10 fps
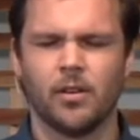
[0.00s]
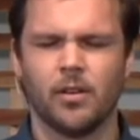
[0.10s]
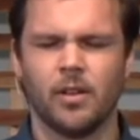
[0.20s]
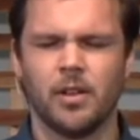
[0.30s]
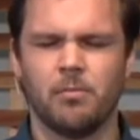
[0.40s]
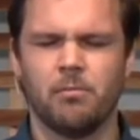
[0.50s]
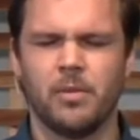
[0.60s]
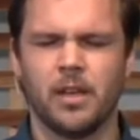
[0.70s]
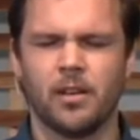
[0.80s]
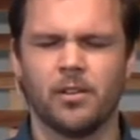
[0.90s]
in the
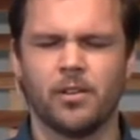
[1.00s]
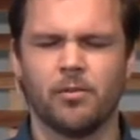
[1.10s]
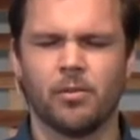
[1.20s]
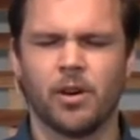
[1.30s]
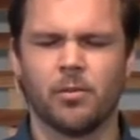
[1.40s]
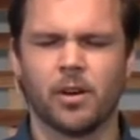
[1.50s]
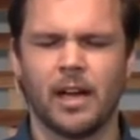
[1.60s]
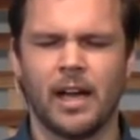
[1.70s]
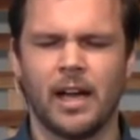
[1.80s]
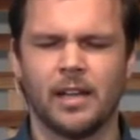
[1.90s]
middle of what we're
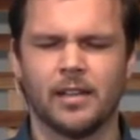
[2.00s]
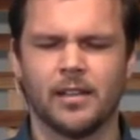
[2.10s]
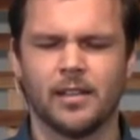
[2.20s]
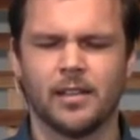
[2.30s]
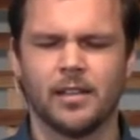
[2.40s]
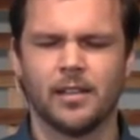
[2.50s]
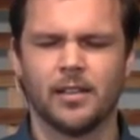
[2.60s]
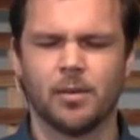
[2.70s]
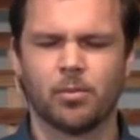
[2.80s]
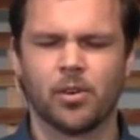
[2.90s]
at,
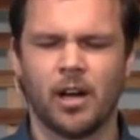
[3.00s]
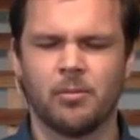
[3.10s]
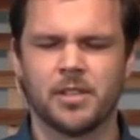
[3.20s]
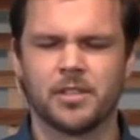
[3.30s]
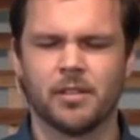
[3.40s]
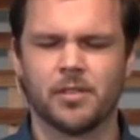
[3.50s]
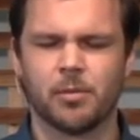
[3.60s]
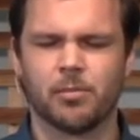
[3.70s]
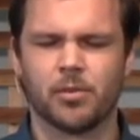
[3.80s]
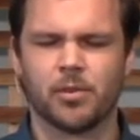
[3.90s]
the promise of your
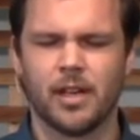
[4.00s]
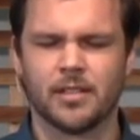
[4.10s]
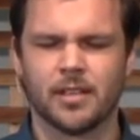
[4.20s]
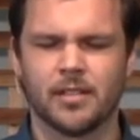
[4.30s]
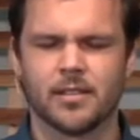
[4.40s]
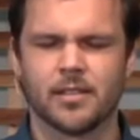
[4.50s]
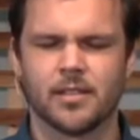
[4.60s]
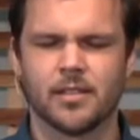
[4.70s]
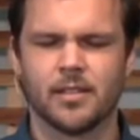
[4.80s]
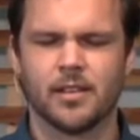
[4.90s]
presence
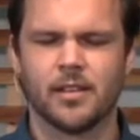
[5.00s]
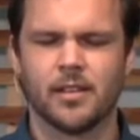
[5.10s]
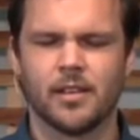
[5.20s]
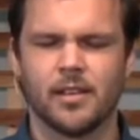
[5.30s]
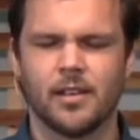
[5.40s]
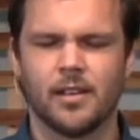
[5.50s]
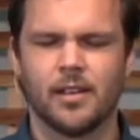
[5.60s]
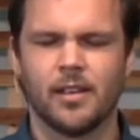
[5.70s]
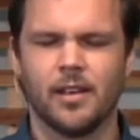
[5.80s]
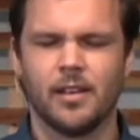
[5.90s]

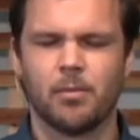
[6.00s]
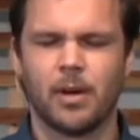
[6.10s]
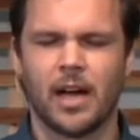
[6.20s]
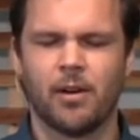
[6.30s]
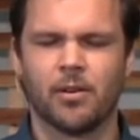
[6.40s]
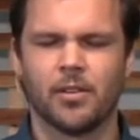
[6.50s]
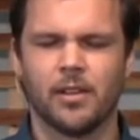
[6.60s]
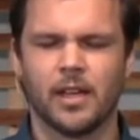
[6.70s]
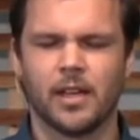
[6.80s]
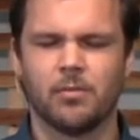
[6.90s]
and the power that
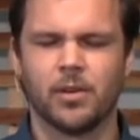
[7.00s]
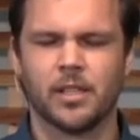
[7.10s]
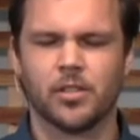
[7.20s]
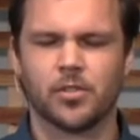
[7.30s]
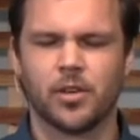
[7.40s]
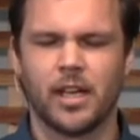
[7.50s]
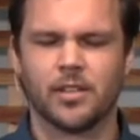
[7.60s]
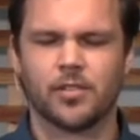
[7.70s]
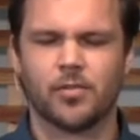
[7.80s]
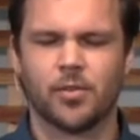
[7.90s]
that can bring to
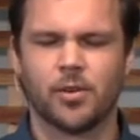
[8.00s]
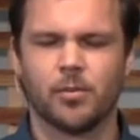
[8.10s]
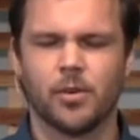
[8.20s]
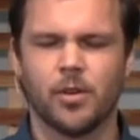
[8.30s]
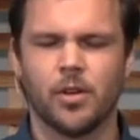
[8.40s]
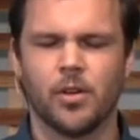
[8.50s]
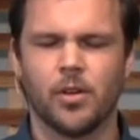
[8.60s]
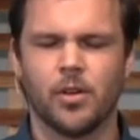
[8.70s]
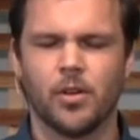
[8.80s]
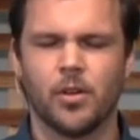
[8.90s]
transform
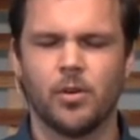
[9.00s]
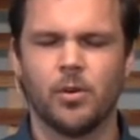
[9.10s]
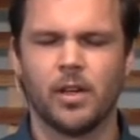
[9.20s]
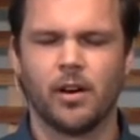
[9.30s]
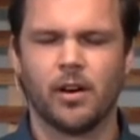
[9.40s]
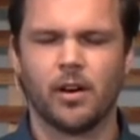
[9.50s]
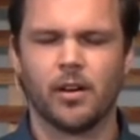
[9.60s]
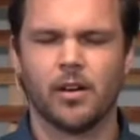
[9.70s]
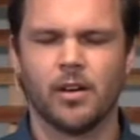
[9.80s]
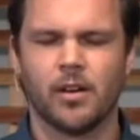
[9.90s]
who we are,
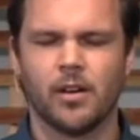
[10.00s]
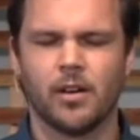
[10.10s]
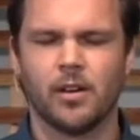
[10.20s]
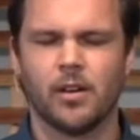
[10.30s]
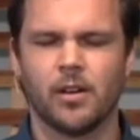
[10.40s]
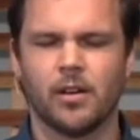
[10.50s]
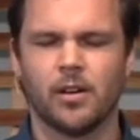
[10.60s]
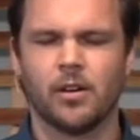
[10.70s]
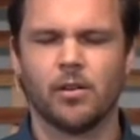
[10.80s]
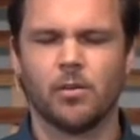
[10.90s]

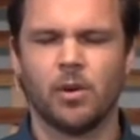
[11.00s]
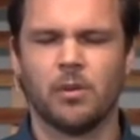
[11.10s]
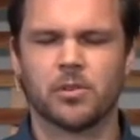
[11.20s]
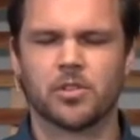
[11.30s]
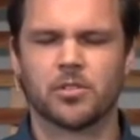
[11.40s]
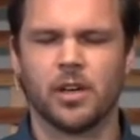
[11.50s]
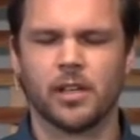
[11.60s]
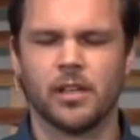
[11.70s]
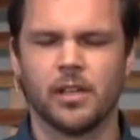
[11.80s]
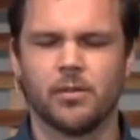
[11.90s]
what we're
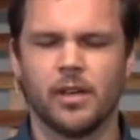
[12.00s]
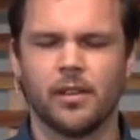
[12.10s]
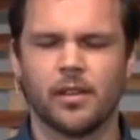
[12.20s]
struggling with,